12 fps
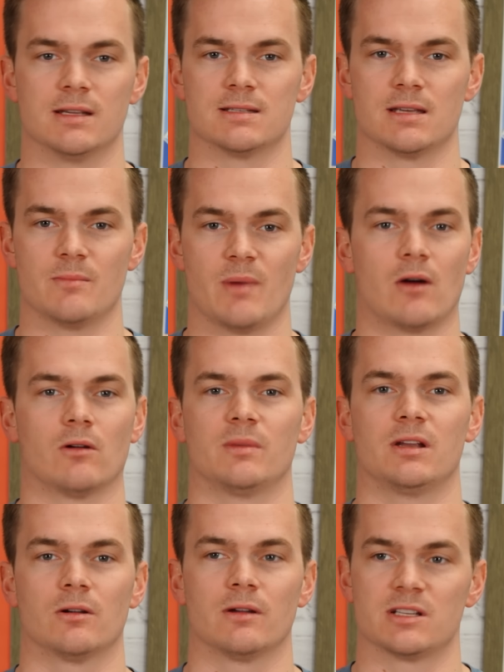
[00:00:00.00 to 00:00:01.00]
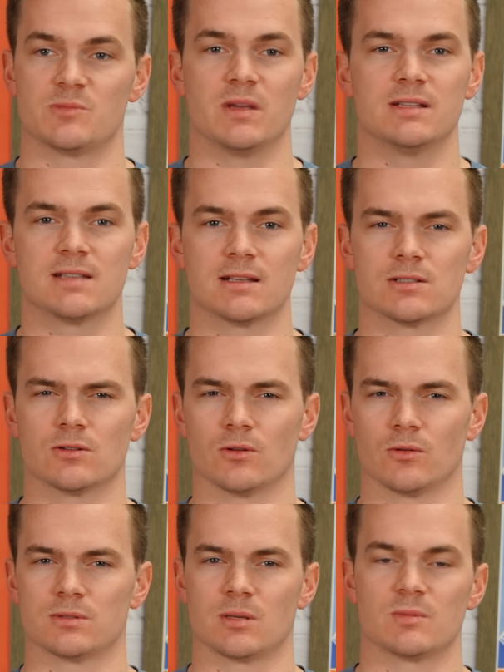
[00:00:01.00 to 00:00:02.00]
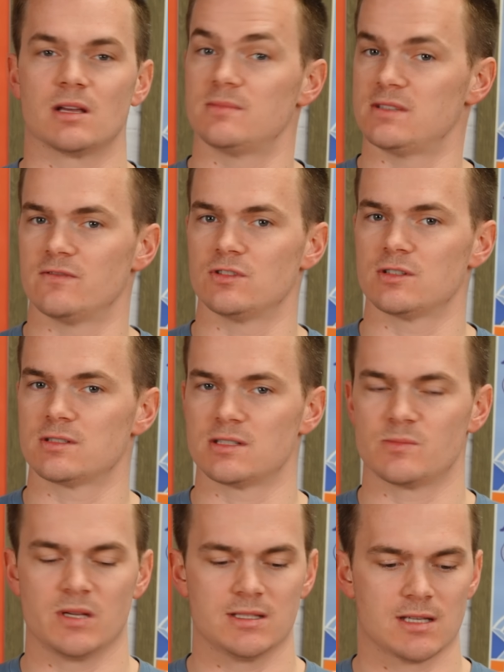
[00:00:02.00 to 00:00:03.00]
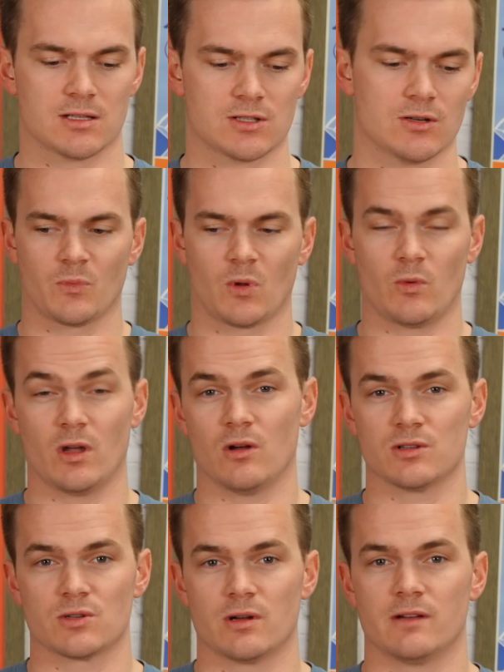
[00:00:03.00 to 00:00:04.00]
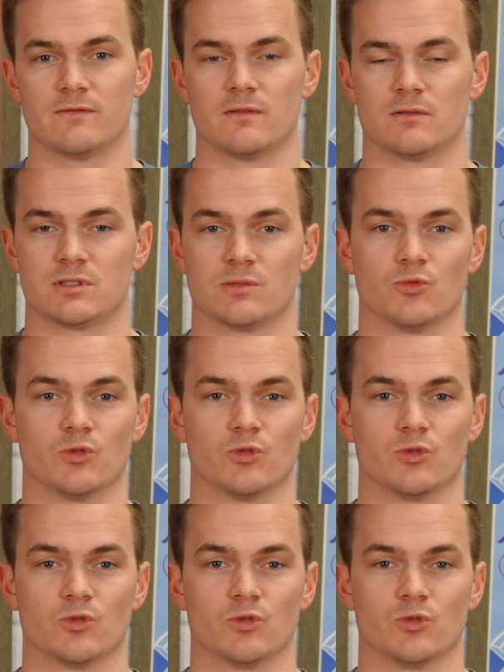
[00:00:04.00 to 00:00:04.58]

is a power meter and a speed sensor, or sometimes even just a speed sensor. We also have some